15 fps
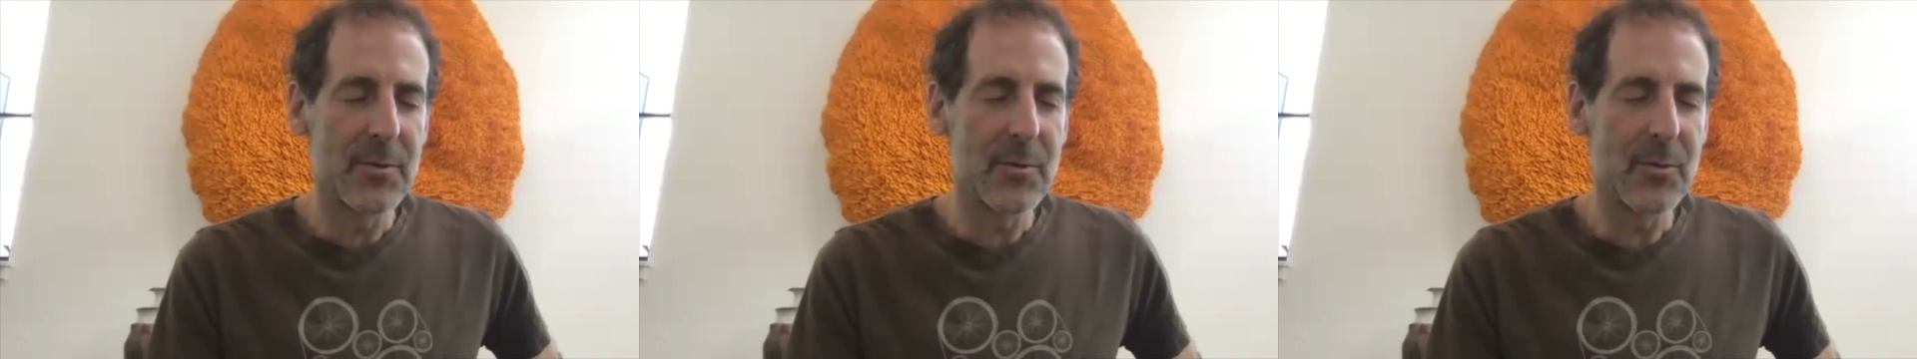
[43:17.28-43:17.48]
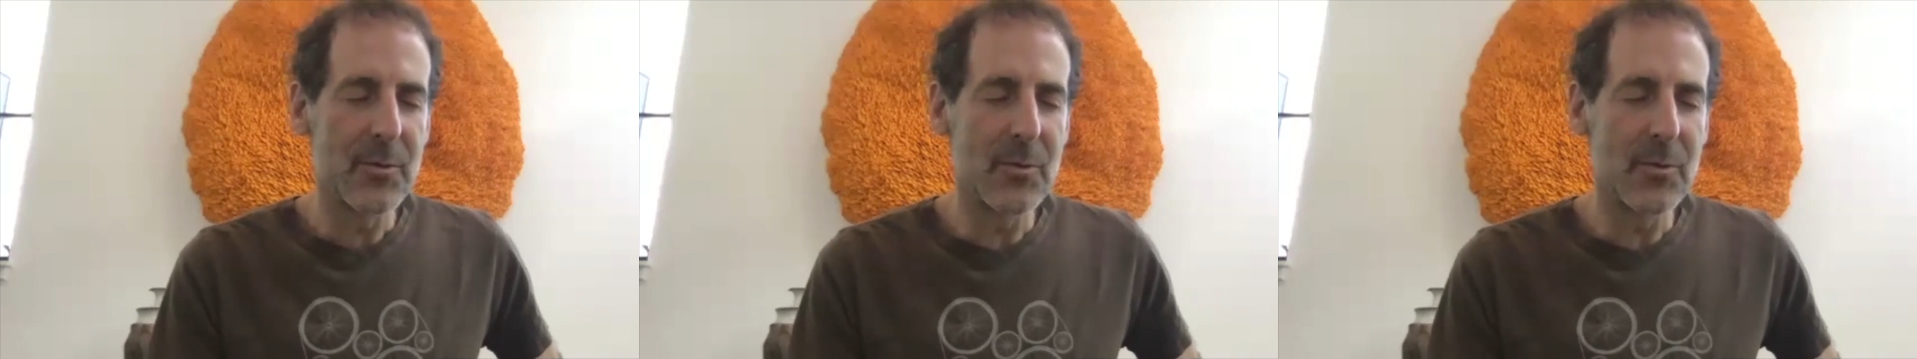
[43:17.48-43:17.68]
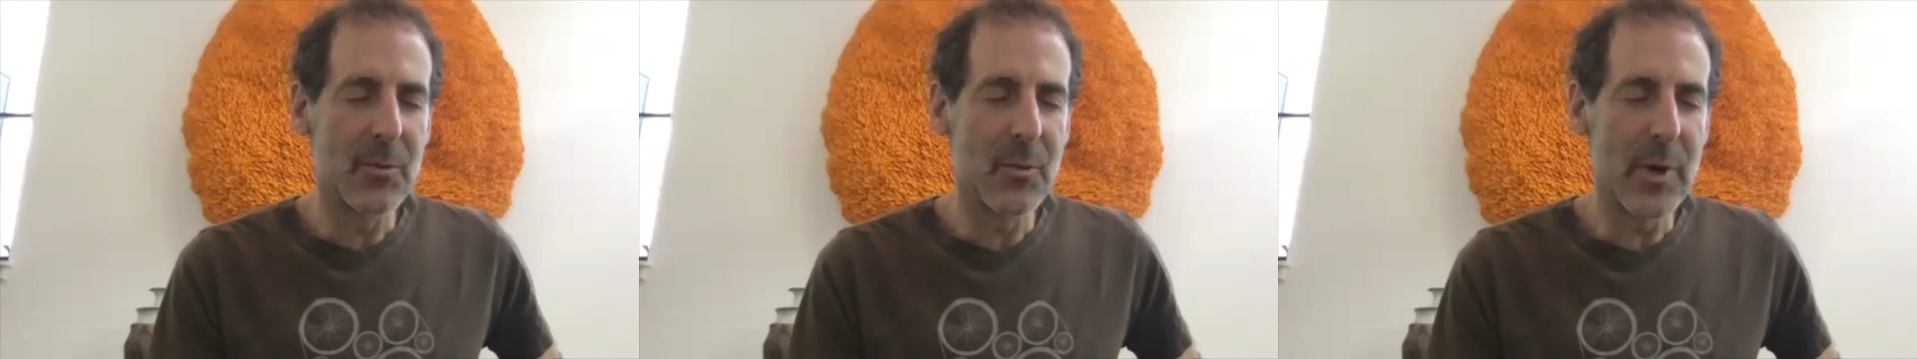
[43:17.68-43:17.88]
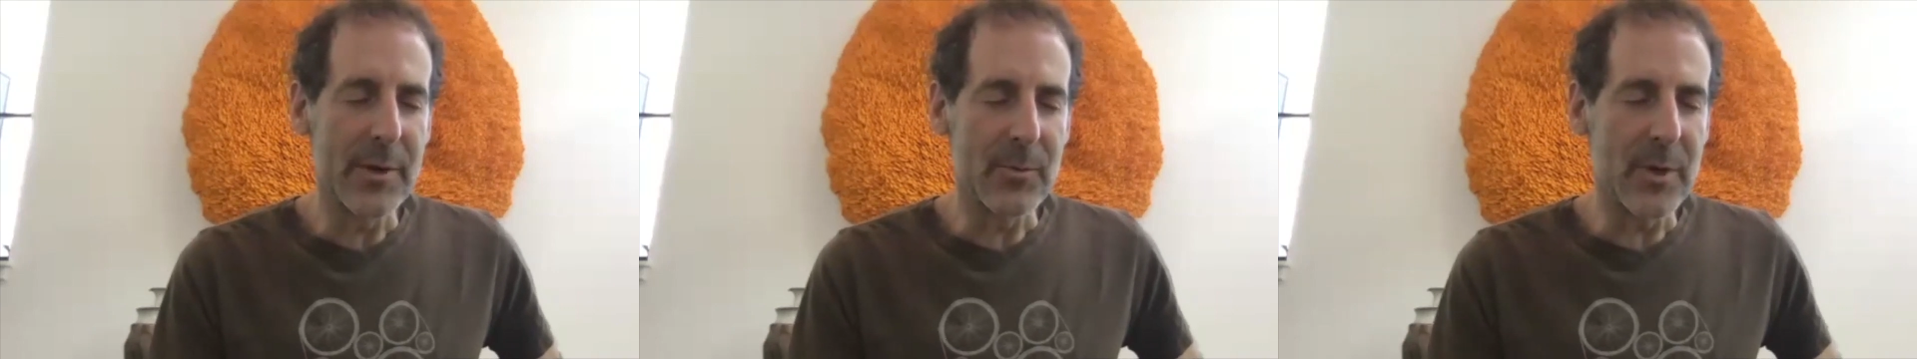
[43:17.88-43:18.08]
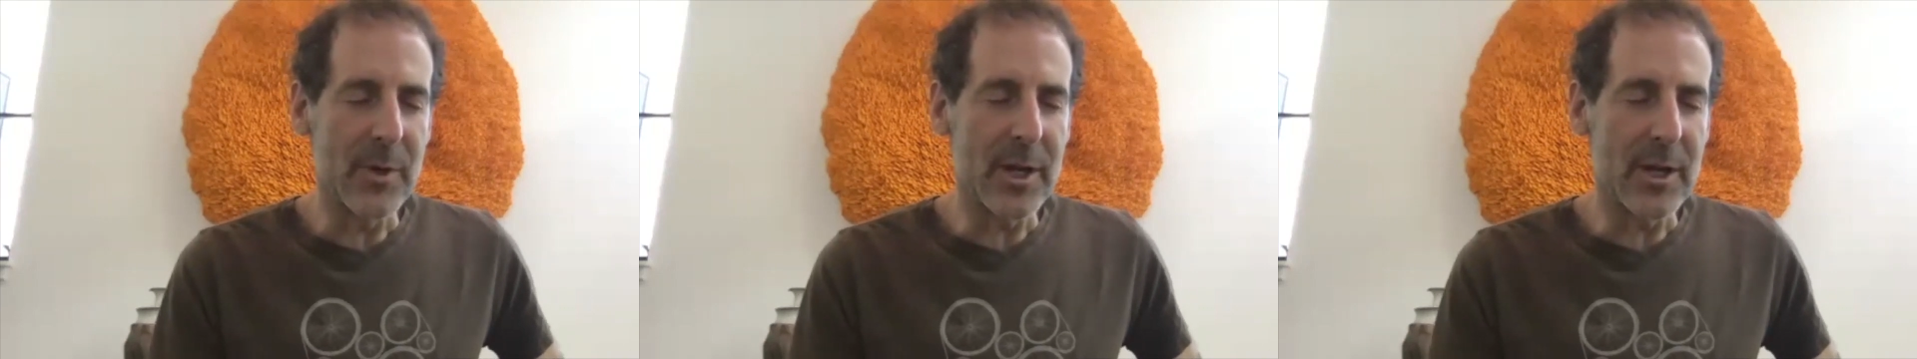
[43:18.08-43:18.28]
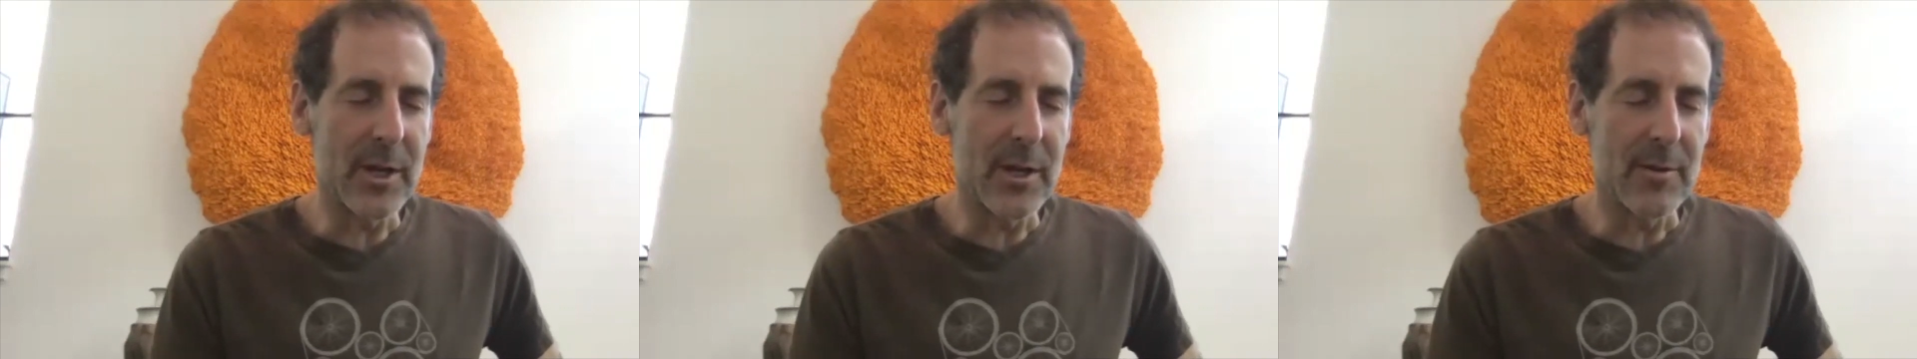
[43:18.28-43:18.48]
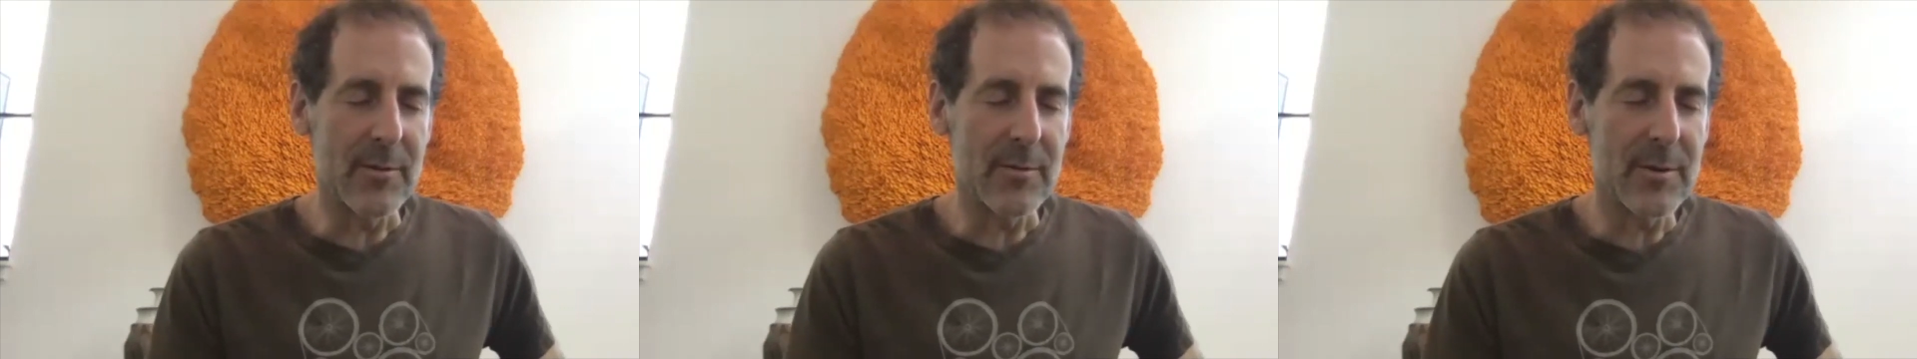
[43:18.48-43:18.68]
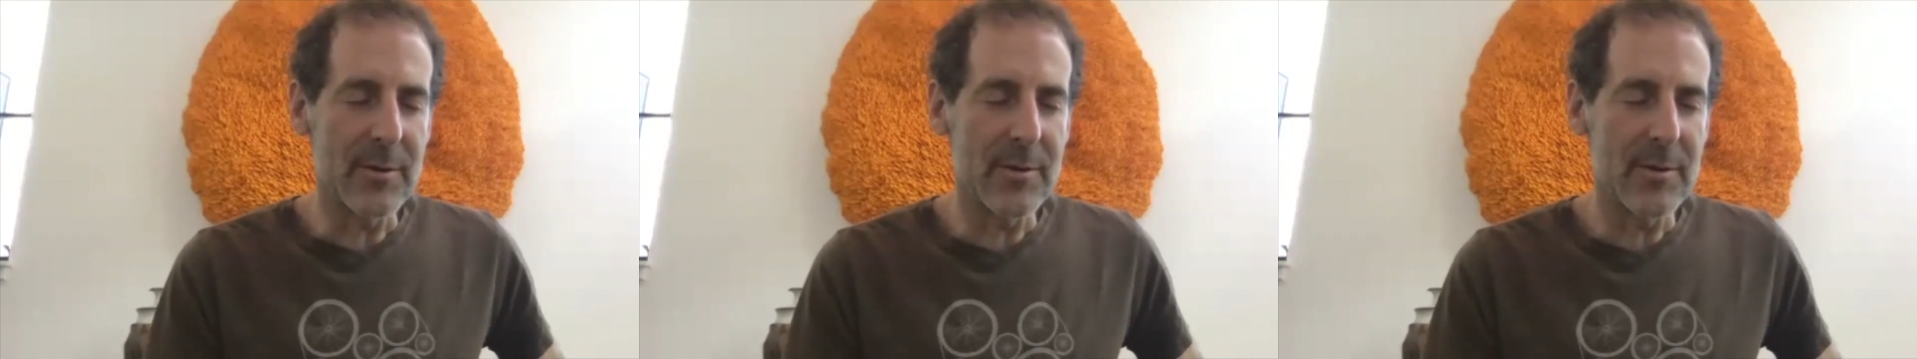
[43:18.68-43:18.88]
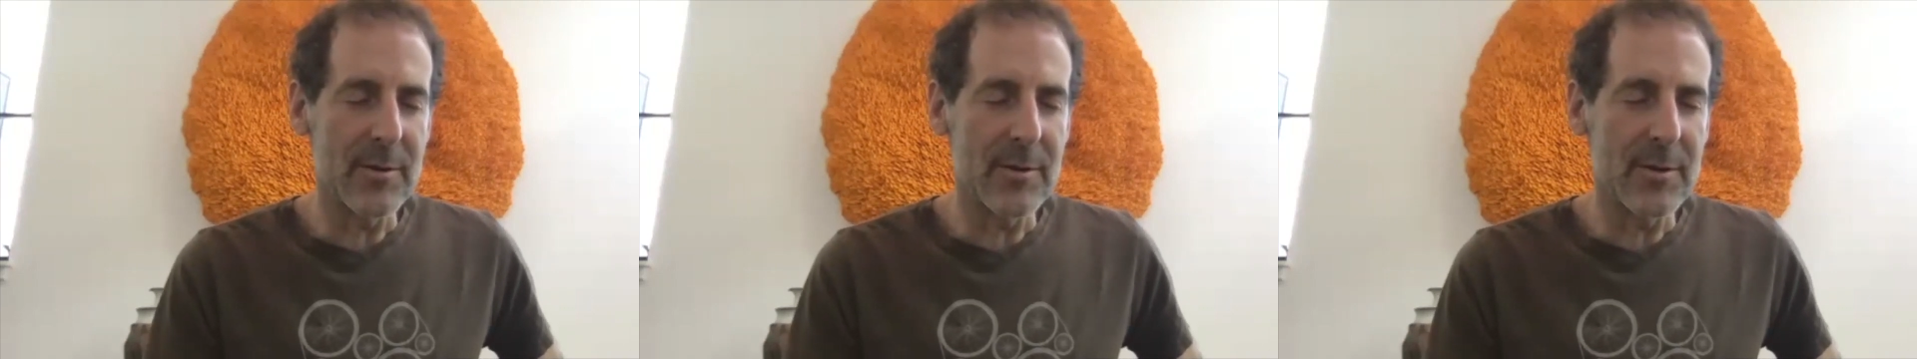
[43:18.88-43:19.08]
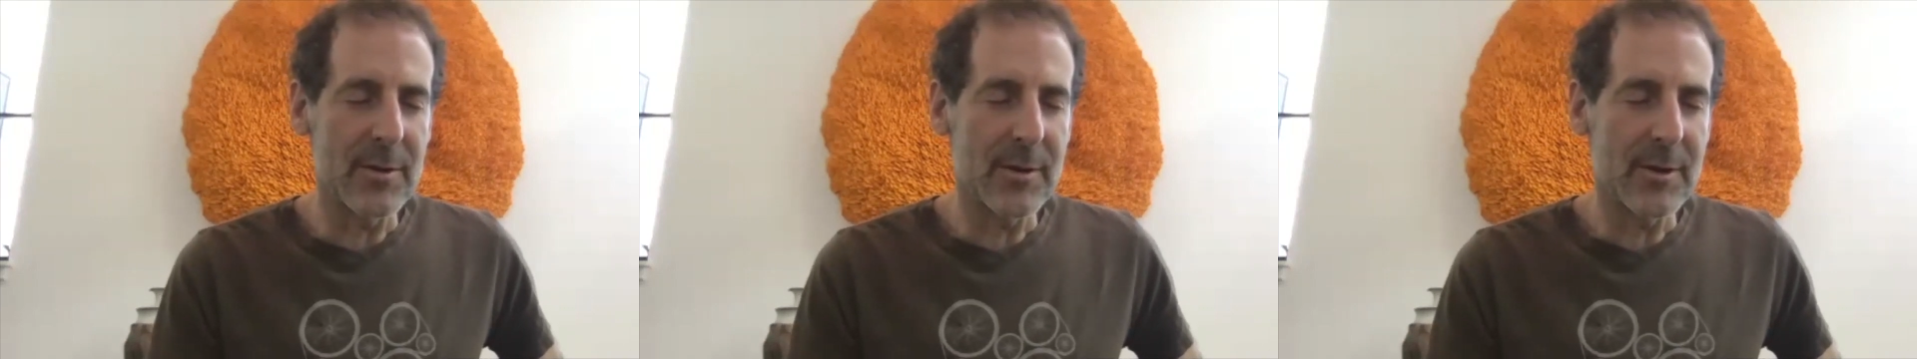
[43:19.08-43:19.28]
what we
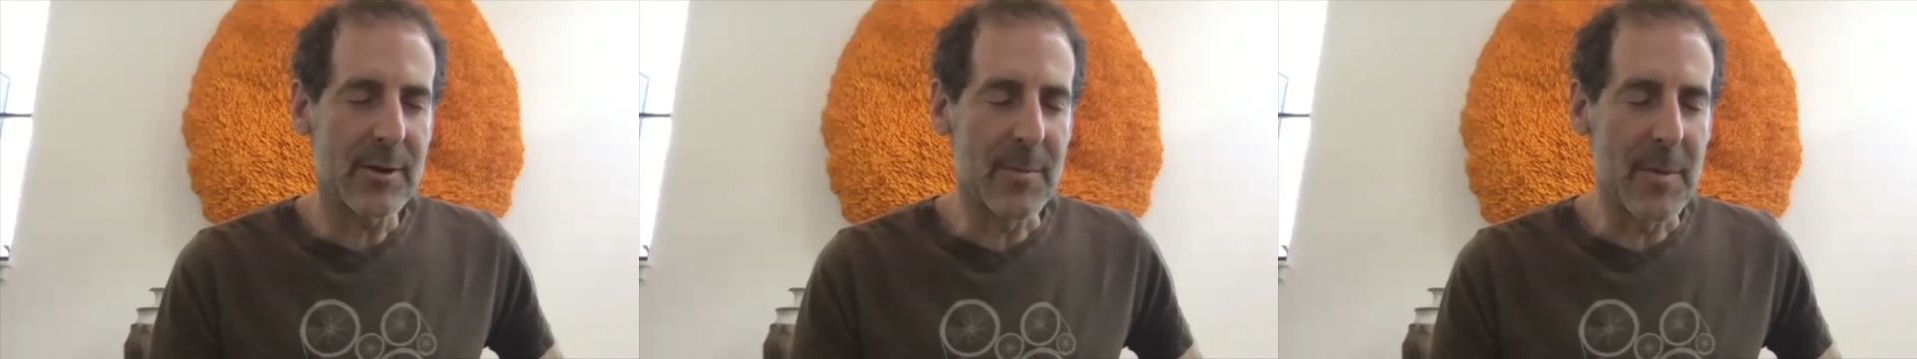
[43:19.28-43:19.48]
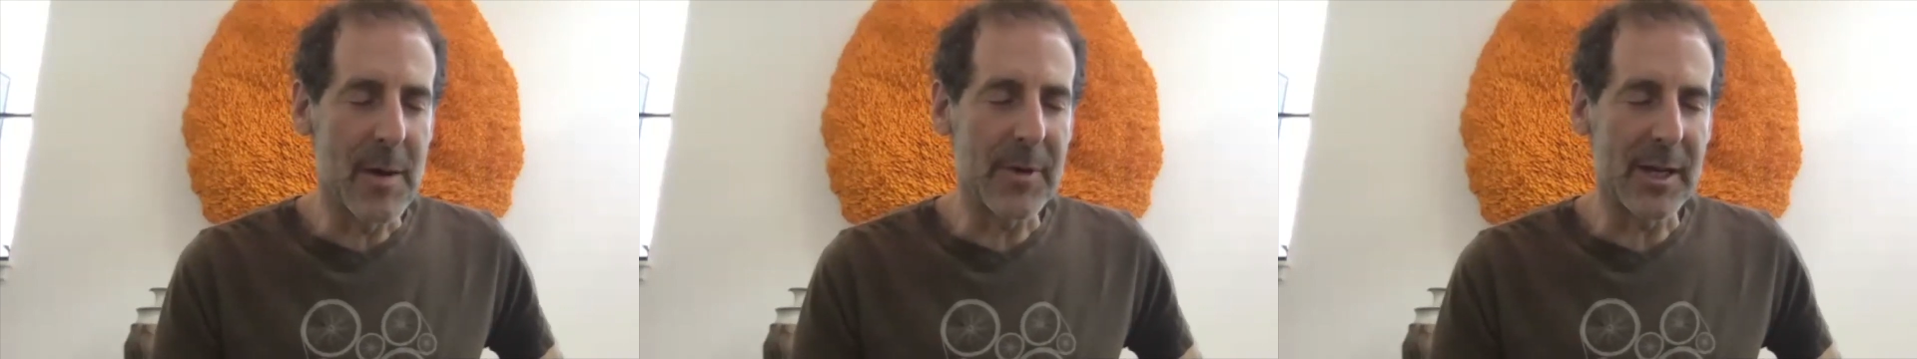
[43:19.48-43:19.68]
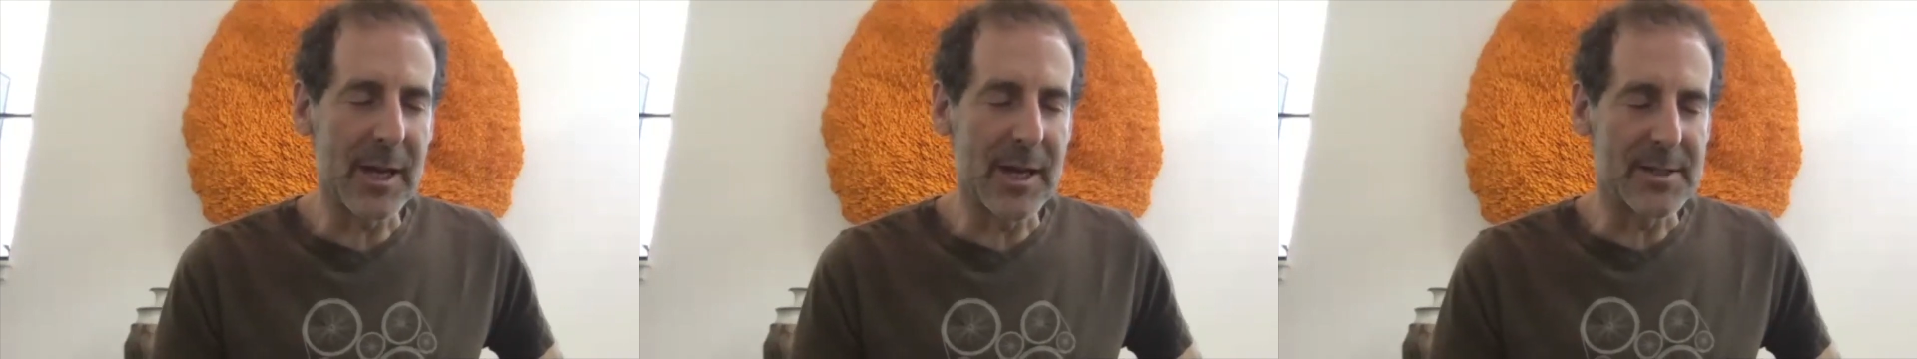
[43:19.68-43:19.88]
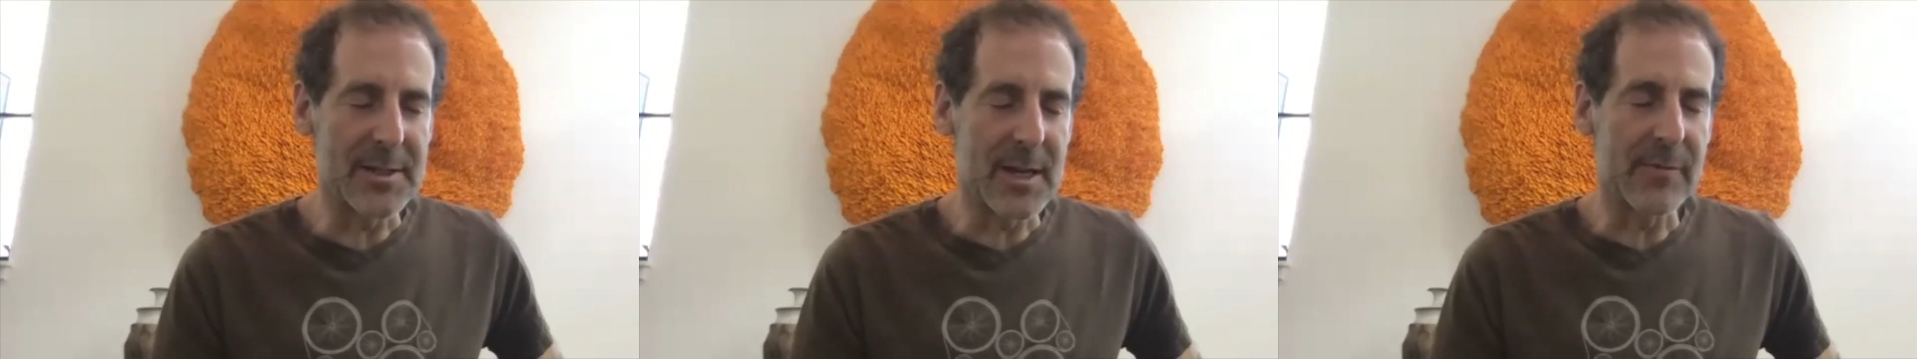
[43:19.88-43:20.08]
come up against,